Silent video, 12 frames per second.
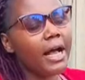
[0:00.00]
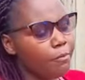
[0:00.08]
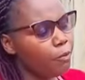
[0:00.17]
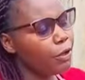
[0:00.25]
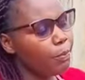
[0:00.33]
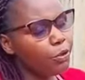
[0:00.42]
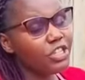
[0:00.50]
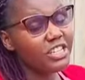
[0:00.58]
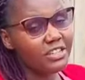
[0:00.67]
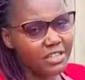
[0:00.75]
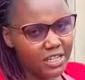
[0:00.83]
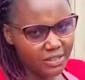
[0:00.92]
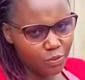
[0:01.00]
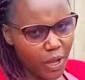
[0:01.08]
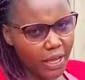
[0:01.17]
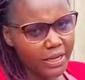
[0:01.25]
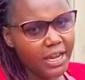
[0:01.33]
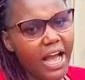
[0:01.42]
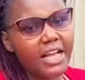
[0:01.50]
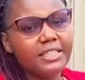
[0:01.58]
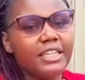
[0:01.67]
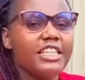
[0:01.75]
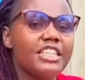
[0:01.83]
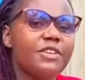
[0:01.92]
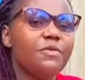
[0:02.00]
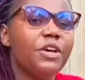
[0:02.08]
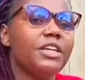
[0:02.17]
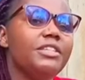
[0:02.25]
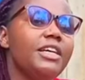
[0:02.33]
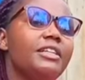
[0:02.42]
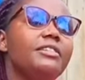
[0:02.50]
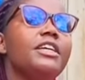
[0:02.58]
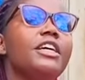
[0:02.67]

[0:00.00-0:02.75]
We put this one as a disinfectant